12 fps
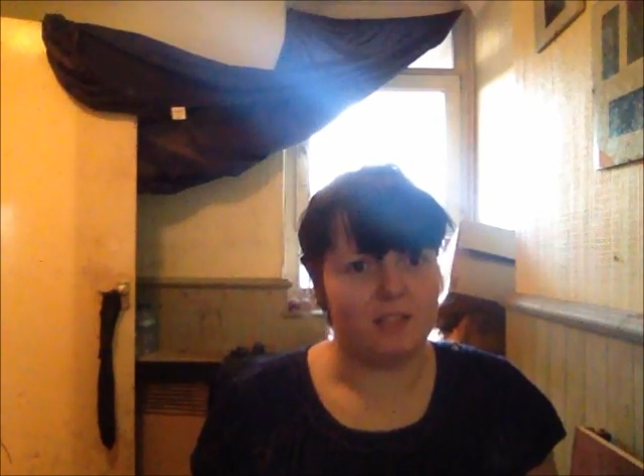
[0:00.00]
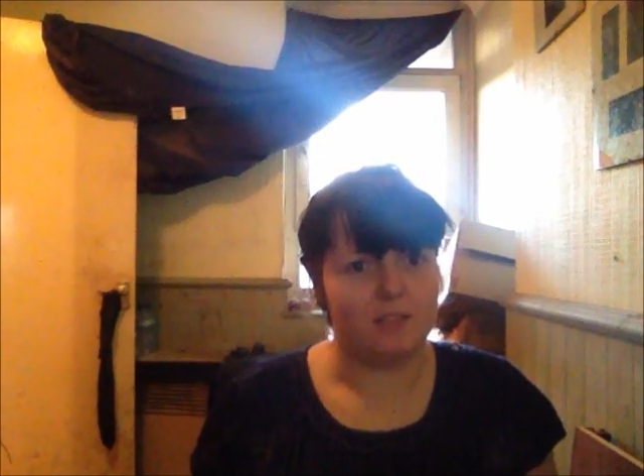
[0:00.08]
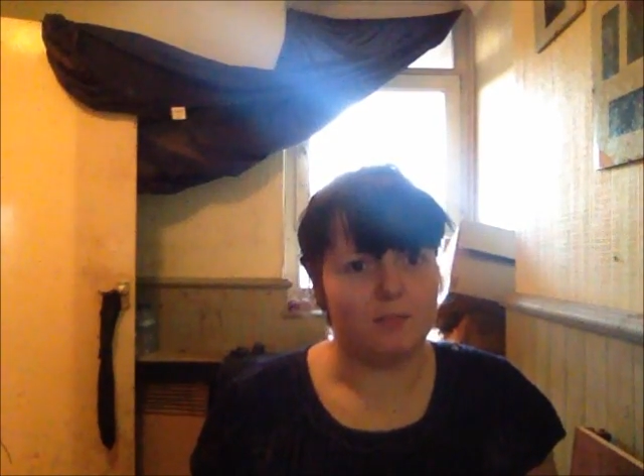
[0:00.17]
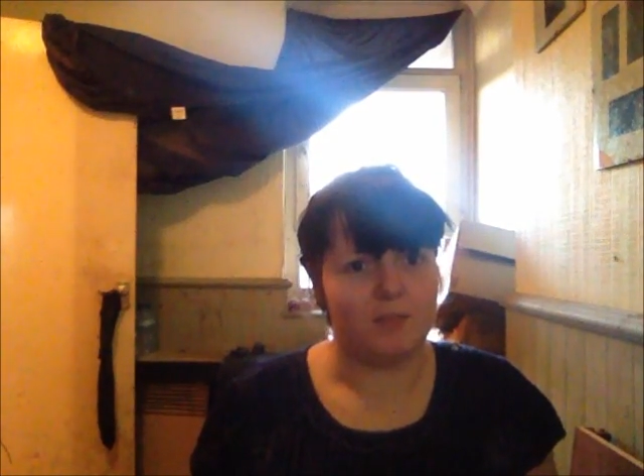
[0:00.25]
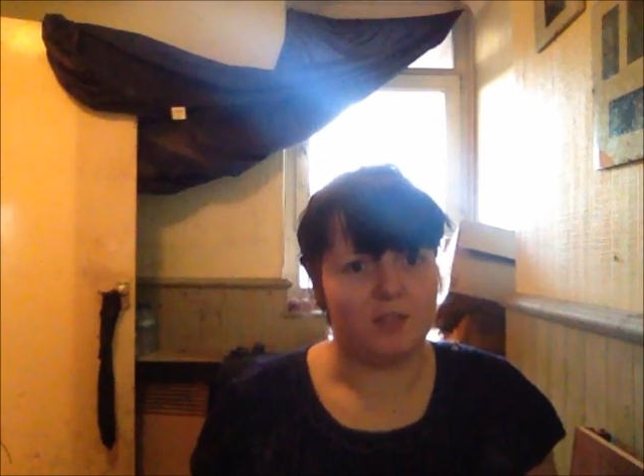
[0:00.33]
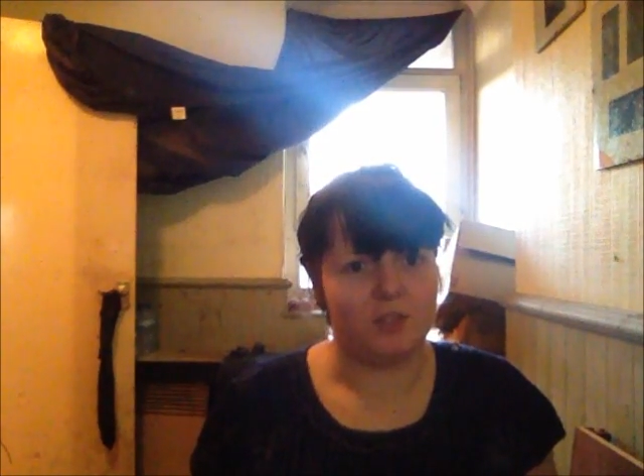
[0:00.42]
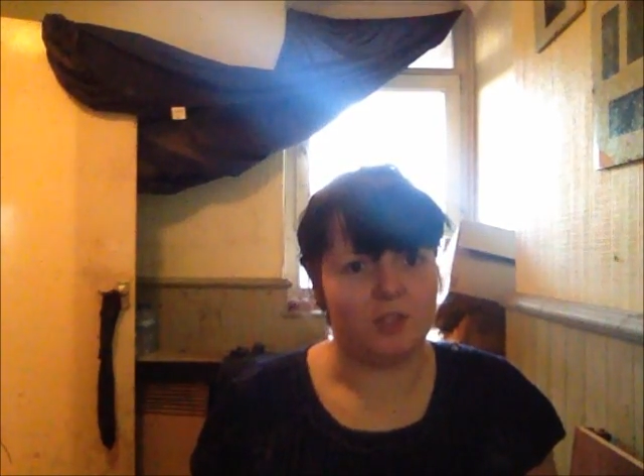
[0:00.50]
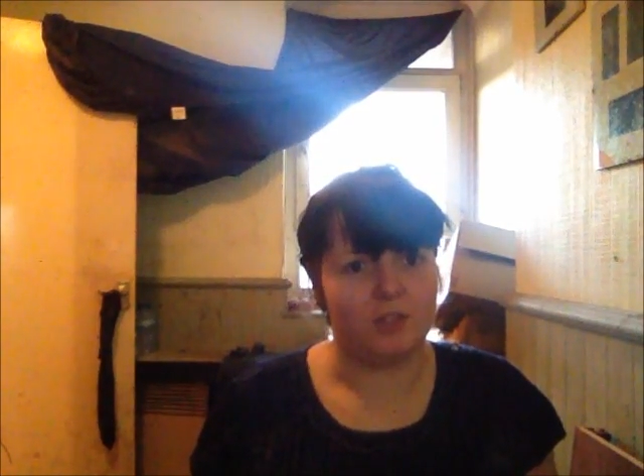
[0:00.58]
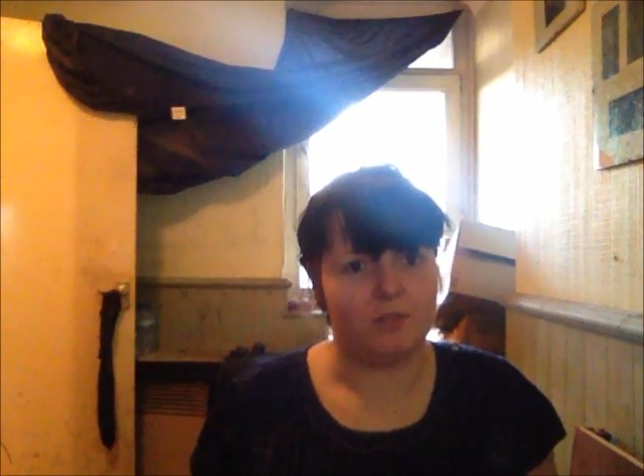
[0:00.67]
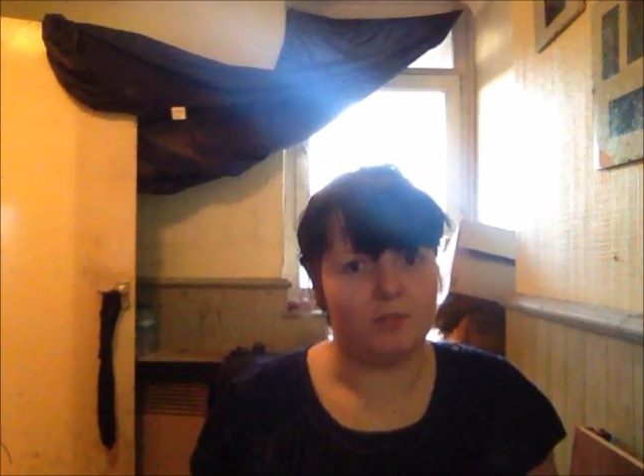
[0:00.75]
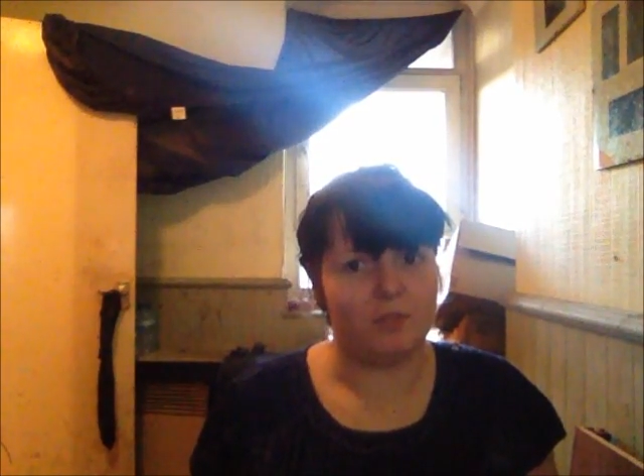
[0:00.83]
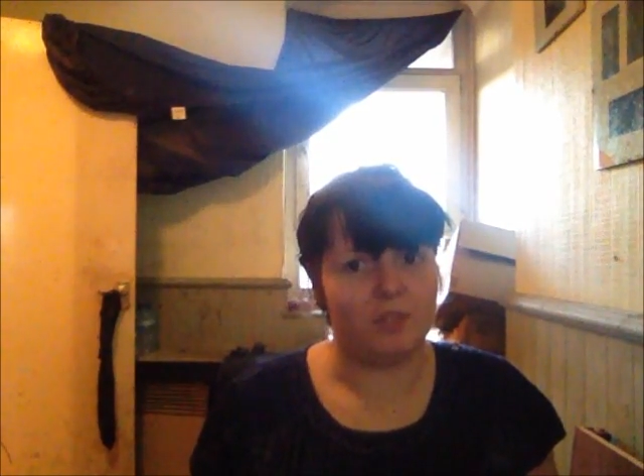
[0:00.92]
to measure
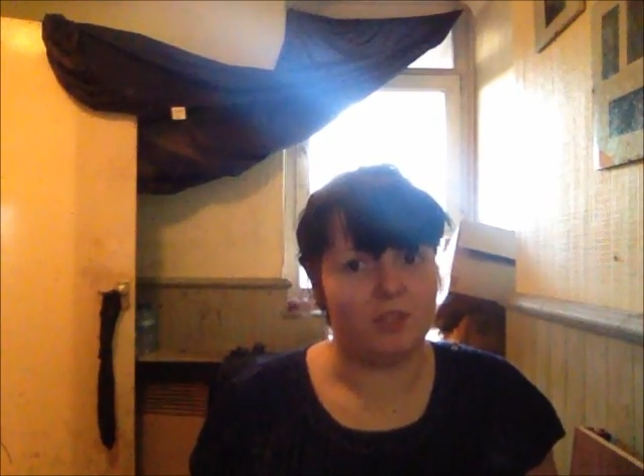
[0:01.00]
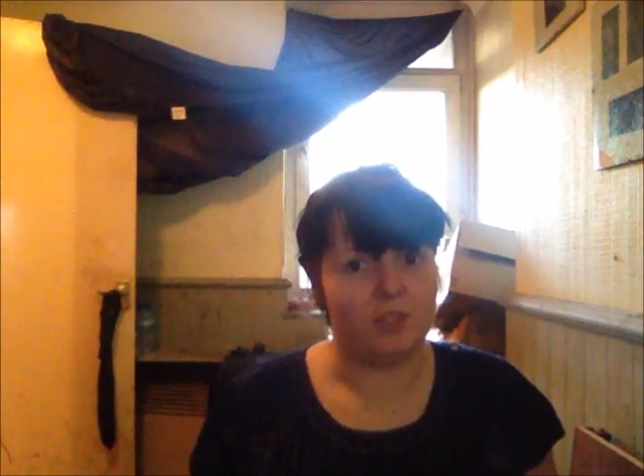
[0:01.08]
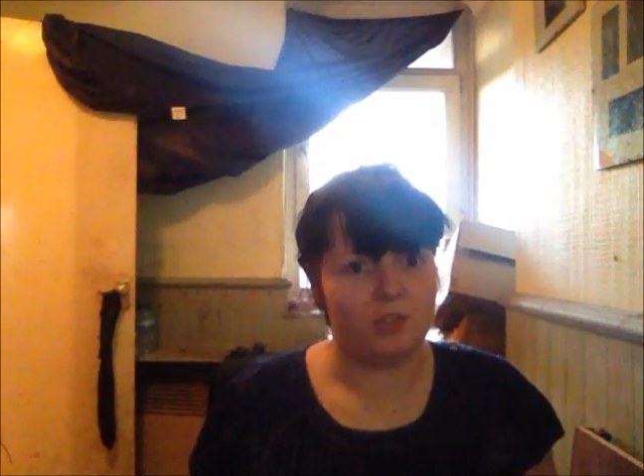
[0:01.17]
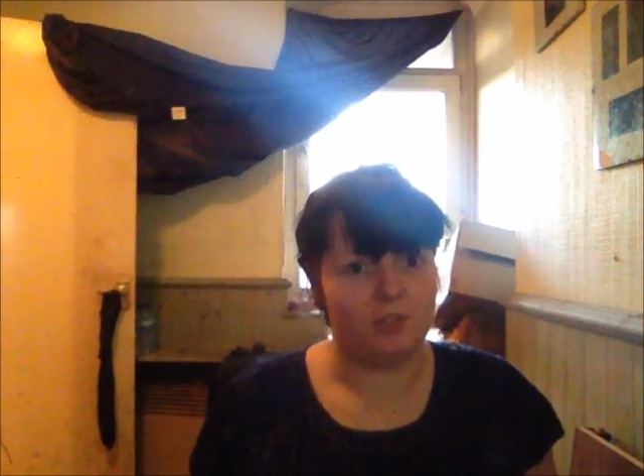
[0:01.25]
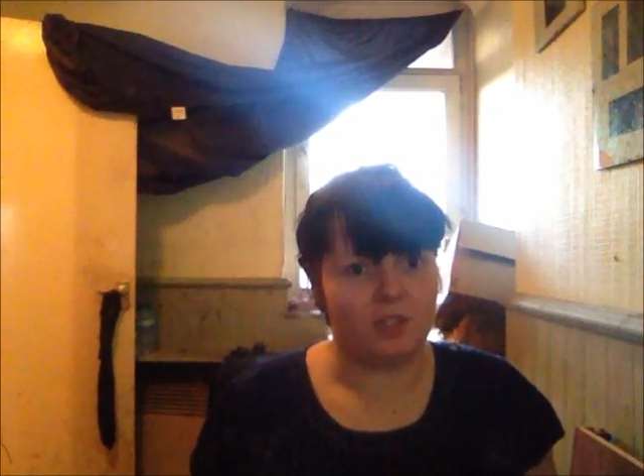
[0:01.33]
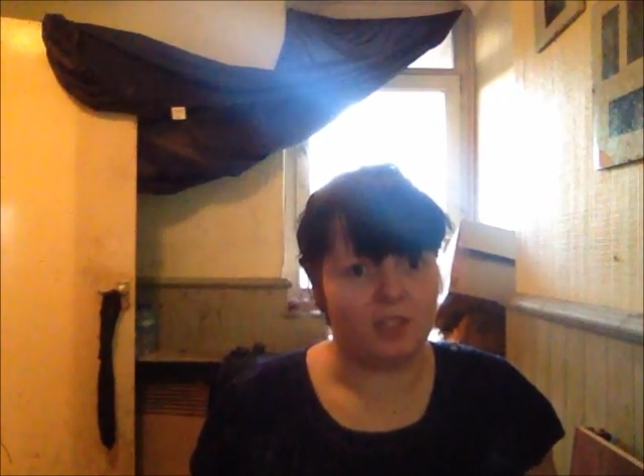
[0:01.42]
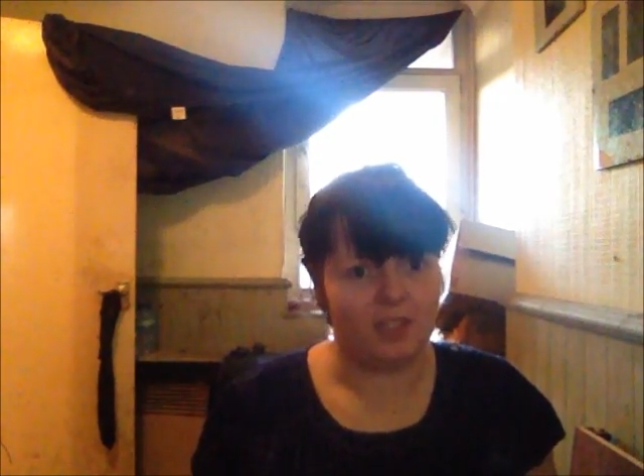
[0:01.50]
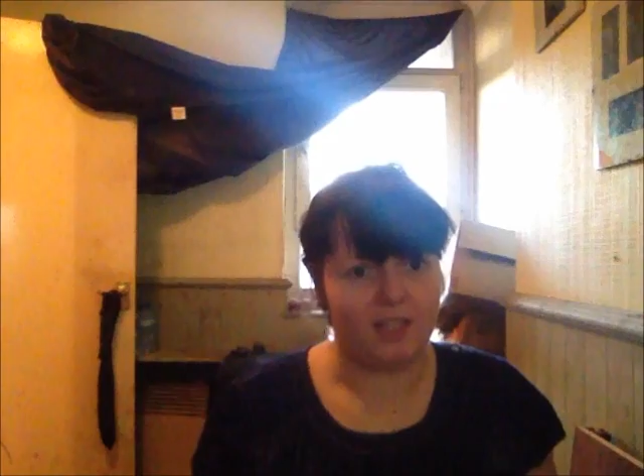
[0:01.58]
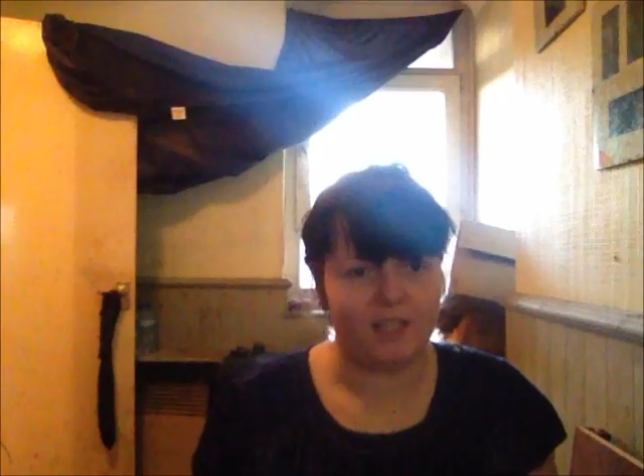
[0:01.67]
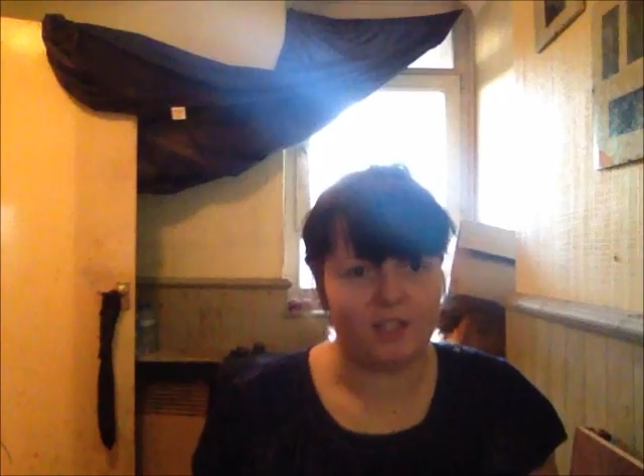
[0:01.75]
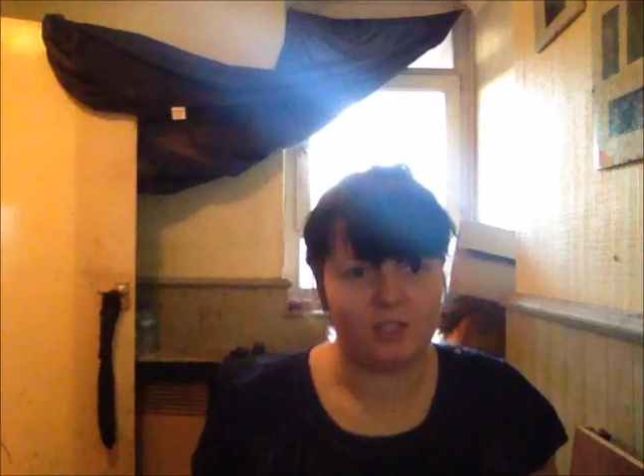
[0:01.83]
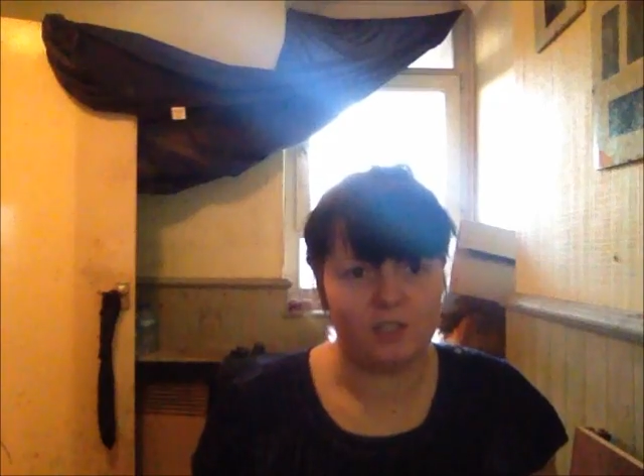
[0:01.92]
from the couture
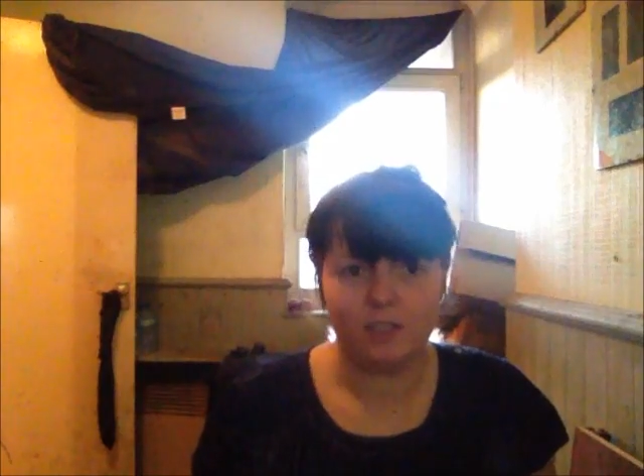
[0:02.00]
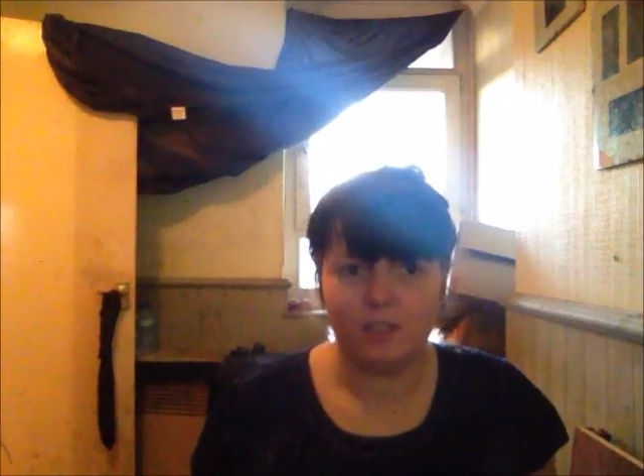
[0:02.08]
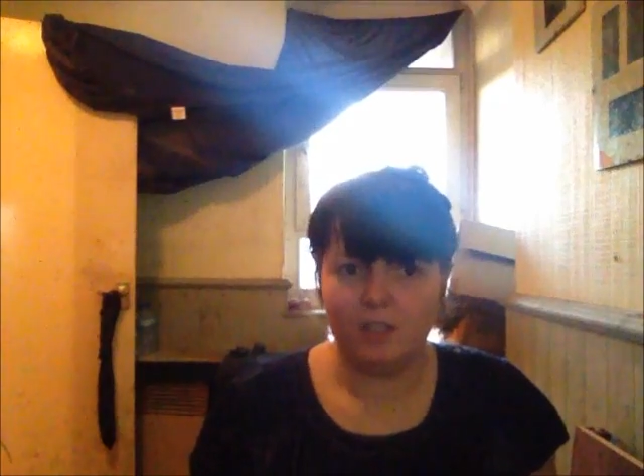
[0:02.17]
collection,